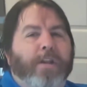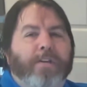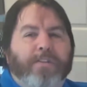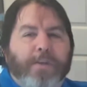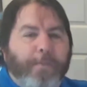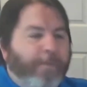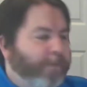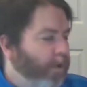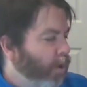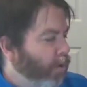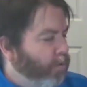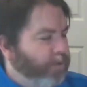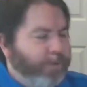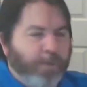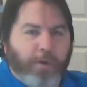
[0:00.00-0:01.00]
In some of
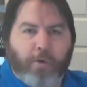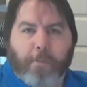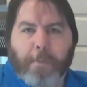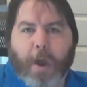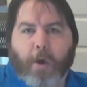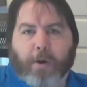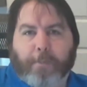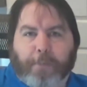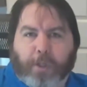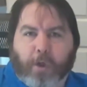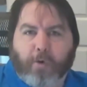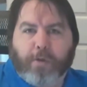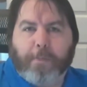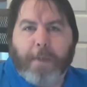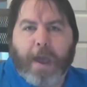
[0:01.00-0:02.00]
those, you mount them
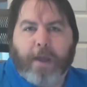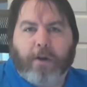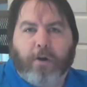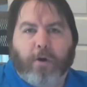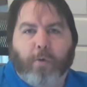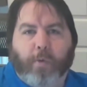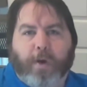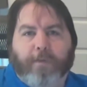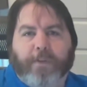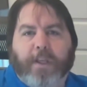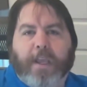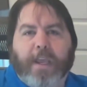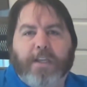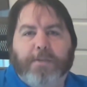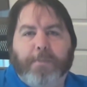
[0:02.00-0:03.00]
below the monitor, whatever the
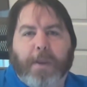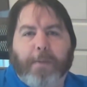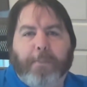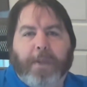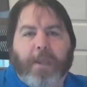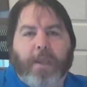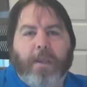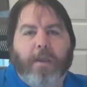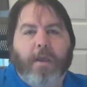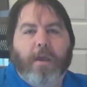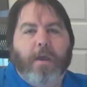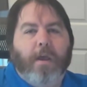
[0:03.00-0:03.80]
case may be.